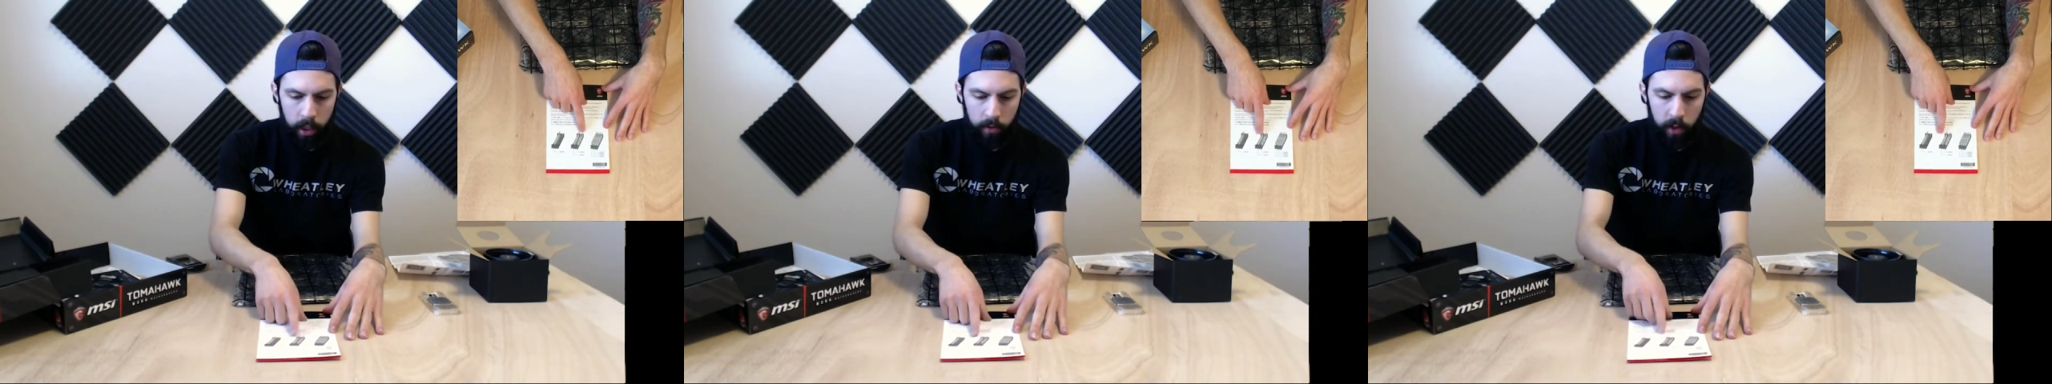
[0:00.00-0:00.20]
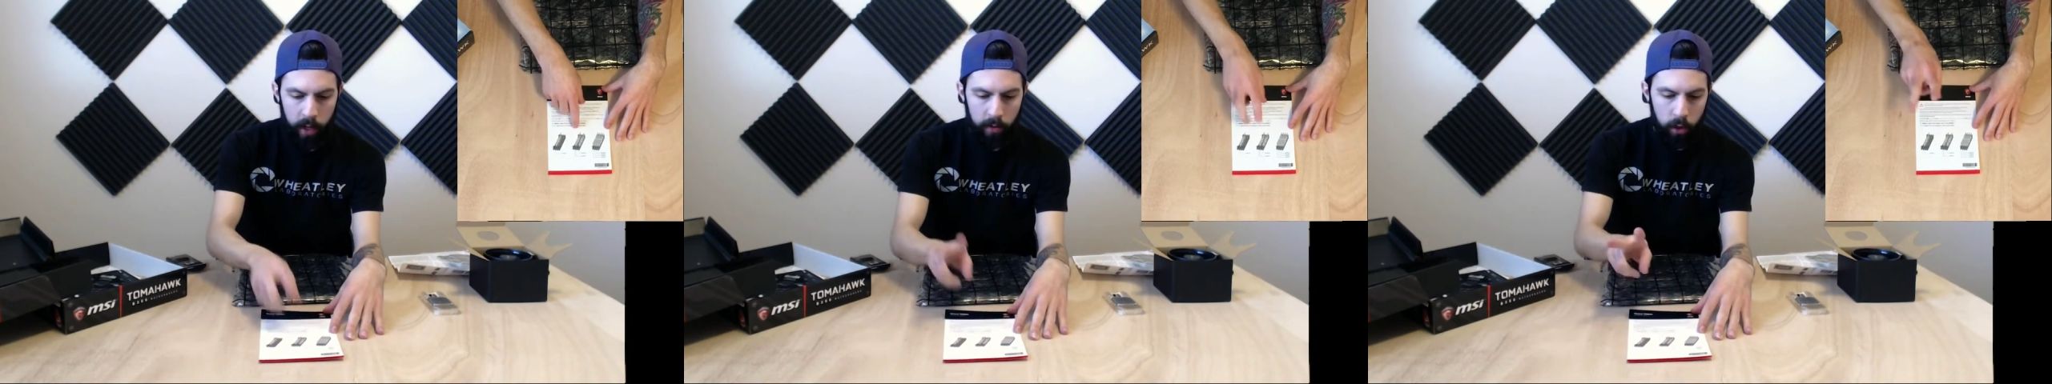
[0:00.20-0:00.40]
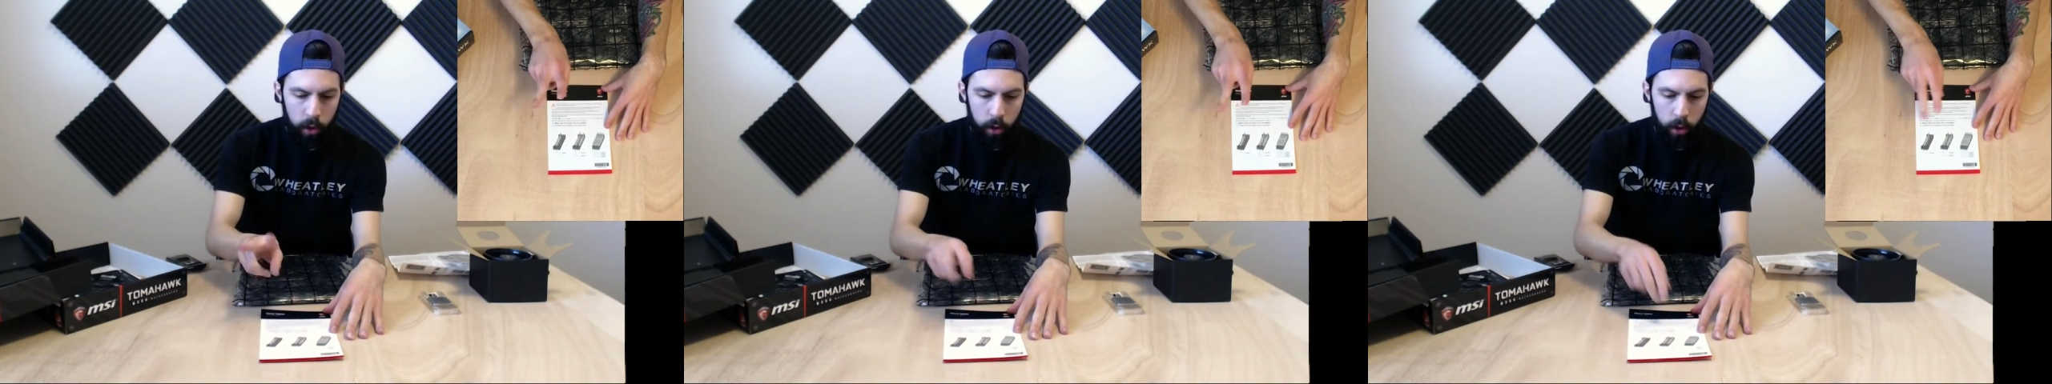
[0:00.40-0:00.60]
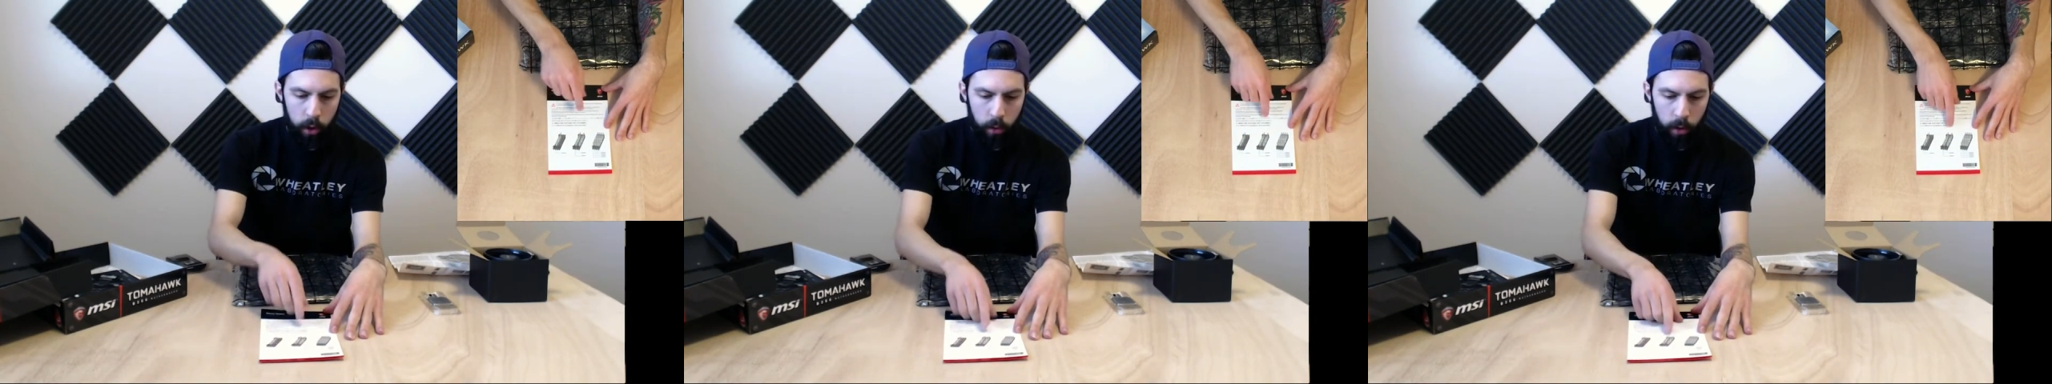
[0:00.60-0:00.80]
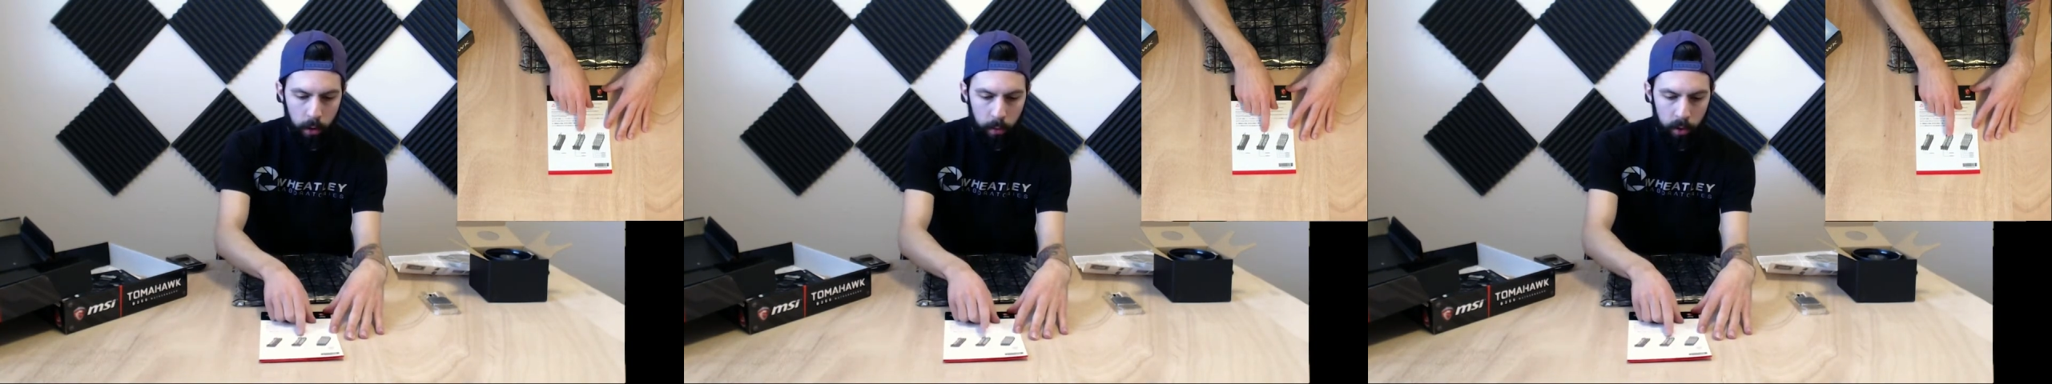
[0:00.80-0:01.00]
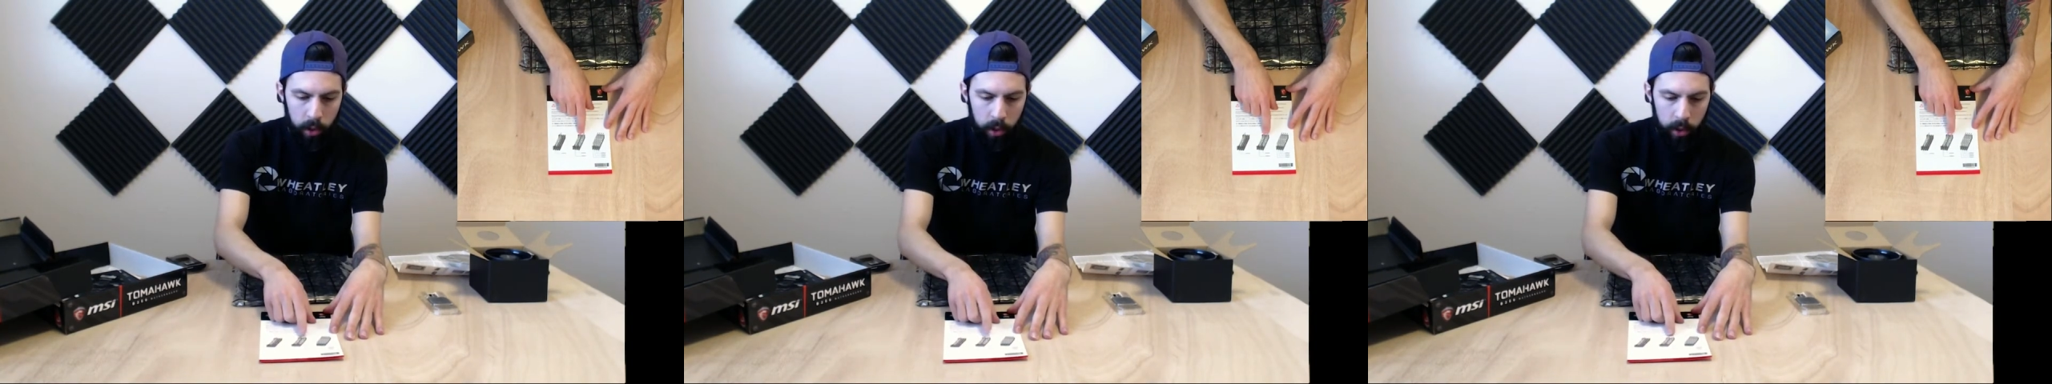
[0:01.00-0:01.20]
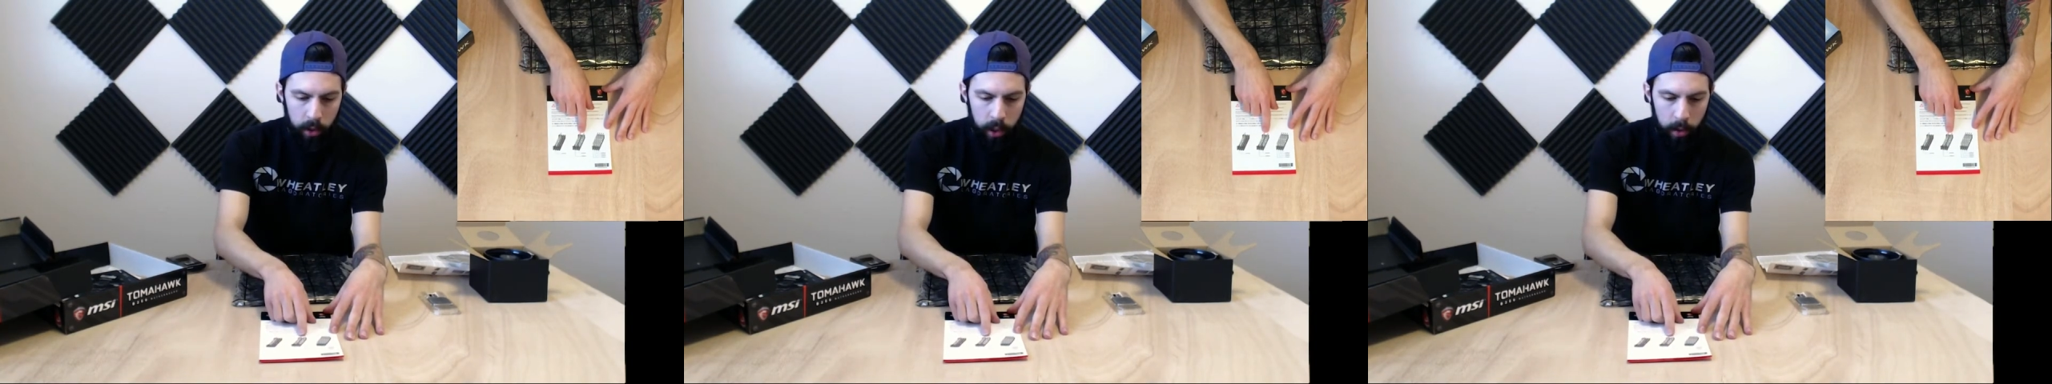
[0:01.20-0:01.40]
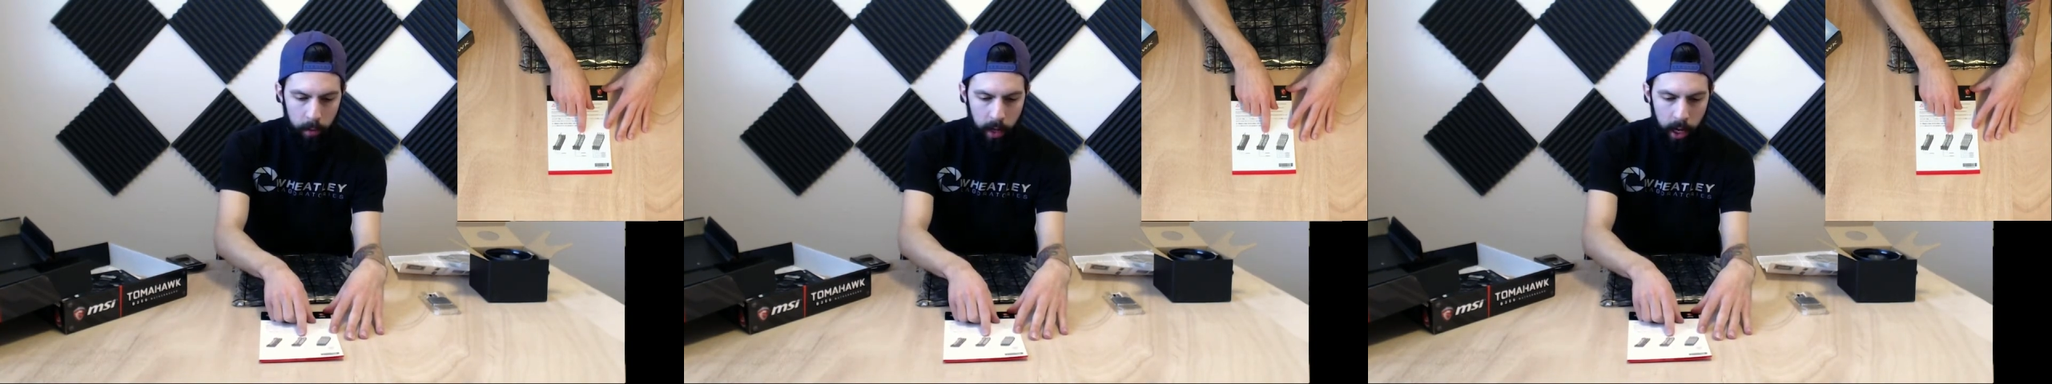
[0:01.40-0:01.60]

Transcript: if you have two, you want to put it in DIMM